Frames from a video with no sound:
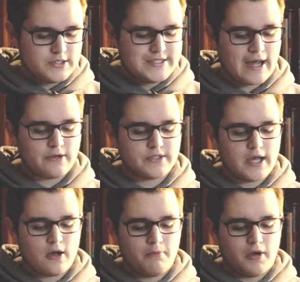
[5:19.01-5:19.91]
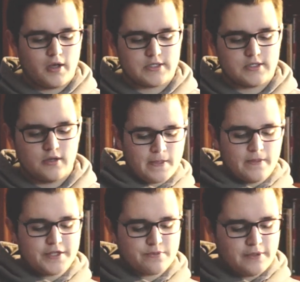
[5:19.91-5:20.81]
Downtown
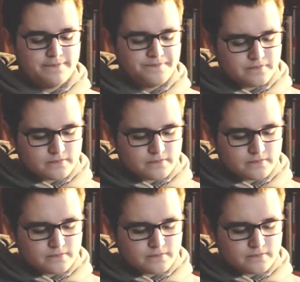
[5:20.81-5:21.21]
Boston. This one,